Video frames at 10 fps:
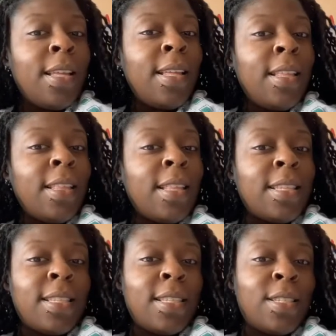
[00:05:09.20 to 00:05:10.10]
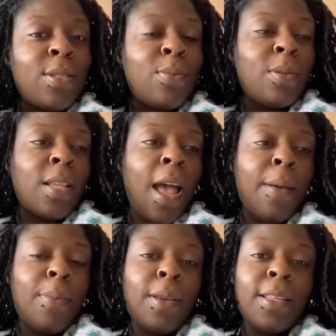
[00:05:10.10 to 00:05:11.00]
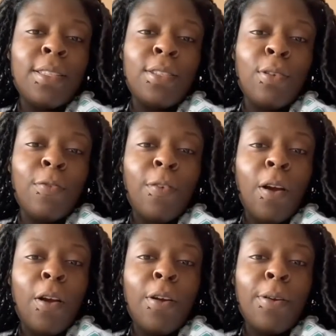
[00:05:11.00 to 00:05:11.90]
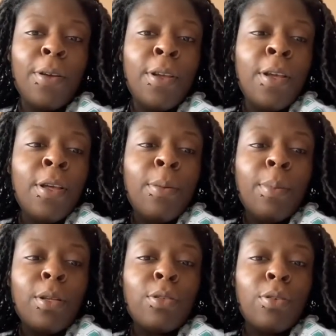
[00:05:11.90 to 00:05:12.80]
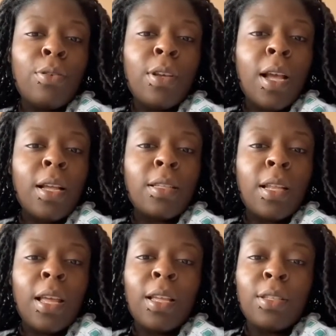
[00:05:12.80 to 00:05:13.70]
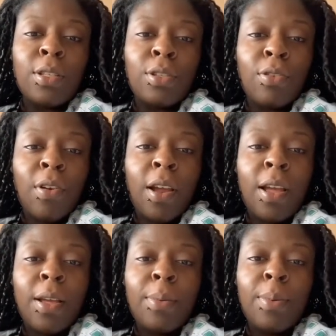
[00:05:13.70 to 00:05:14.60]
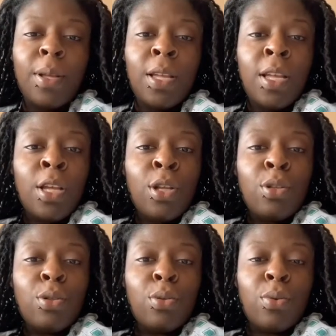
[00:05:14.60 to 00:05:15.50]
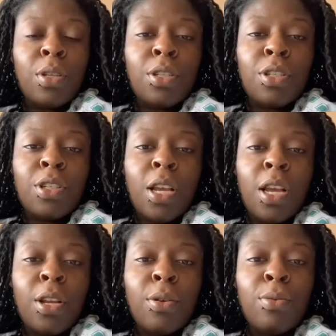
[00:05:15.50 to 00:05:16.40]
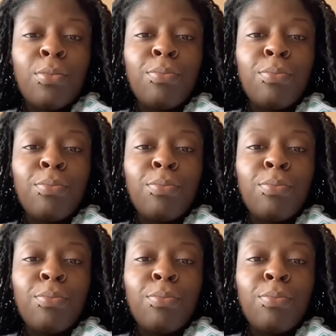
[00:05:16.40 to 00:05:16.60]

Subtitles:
this is what's happening so far. Make sure you guys like and subscribe to this channel.